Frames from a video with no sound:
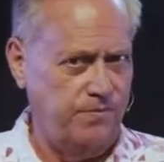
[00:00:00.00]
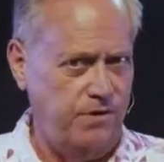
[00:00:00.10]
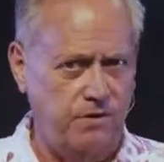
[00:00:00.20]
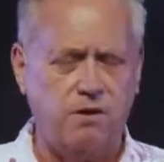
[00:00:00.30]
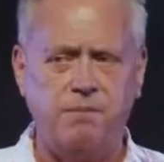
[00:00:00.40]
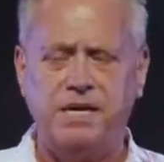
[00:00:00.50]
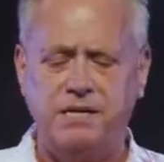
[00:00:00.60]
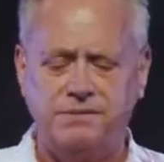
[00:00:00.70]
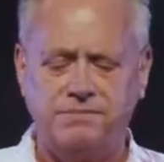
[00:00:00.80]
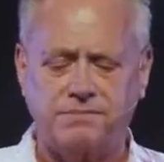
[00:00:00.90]
You know what I
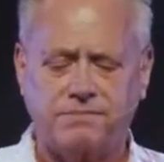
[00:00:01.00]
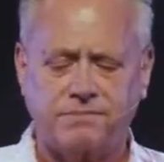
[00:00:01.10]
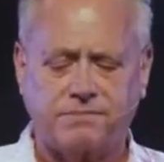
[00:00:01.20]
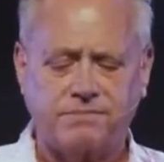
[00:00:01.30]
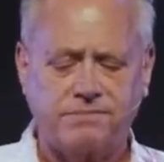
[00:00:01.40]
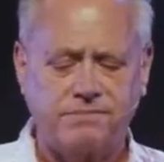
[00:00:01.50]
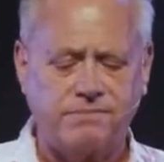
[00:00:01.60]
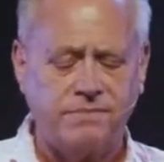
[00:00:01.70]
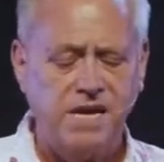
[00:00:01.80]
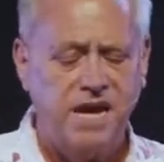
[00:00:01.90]
mean?
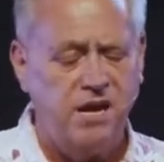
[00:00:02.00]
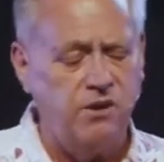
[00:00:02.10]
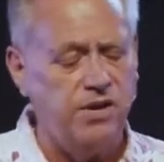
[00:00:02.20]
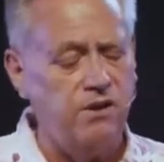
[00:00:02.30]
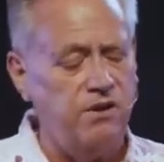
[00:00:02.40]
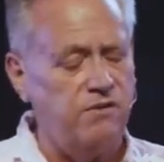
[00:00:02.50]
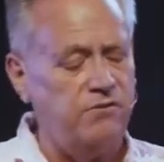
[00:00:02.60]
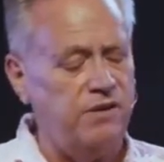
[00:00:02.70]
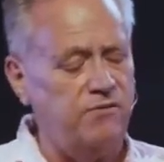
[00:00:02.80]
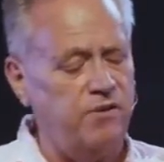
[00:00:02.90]
Hearing
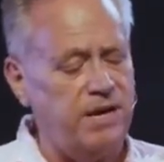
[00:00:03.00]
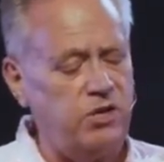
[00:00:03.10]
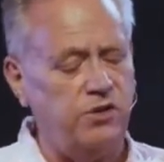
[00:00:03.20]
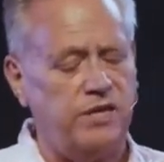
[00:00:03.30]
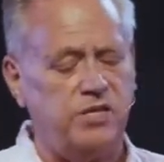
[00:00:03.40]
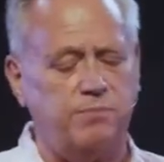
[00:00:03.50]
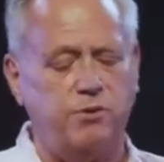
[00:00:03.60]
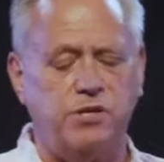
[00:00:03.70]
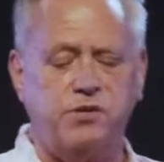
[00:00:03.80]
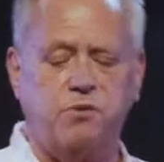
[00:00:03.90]
hurtful information that
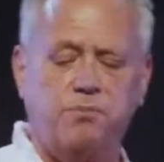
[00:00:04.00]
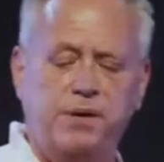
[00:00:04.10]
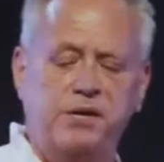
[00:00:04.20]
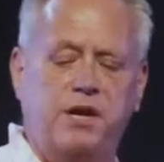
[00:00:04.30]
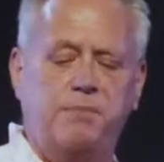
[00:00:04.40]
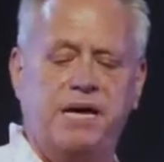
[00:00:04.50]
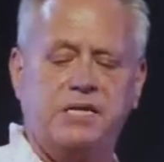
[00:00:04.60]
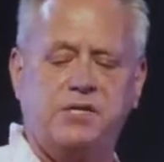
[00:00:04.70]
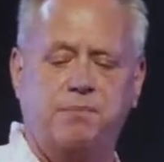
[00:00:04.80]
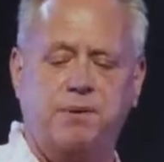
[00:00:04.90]
supports your opinion about
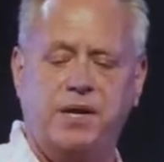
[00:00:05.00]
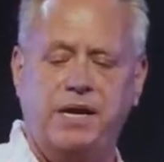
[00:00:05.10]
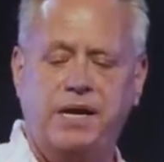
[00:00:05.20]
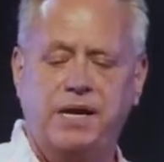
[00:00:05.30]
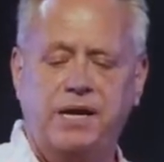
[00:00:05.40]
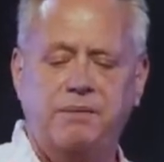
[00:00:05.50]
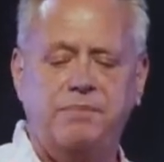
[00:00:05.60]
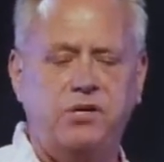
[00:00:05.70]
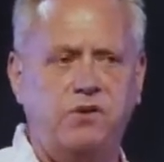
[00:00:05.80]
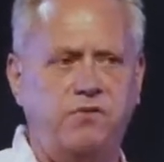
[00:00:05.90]
somebody
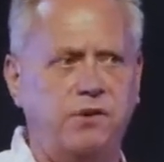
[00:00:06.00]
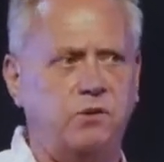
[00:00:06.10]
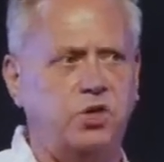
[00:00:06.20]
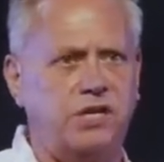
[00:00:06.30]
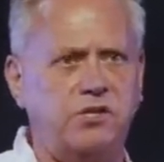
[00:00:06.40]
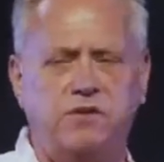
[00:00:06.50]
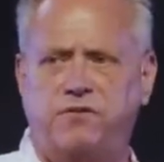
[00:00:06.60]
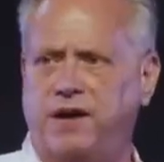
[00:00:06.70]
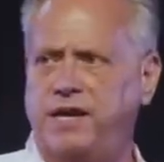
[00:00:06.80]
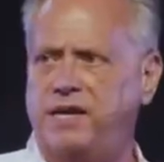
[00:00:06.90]
makes you feel
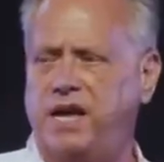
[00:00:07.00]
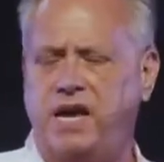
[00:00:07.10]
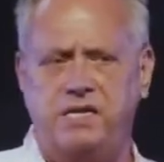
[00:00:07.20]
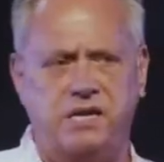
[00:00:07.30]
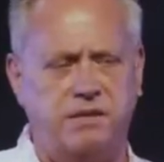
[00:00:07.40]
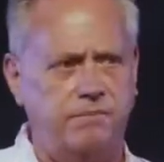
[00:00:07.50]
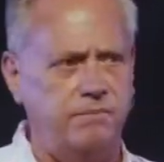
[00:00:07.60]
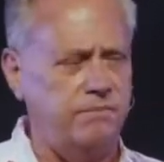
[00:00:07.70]
justified in hating them.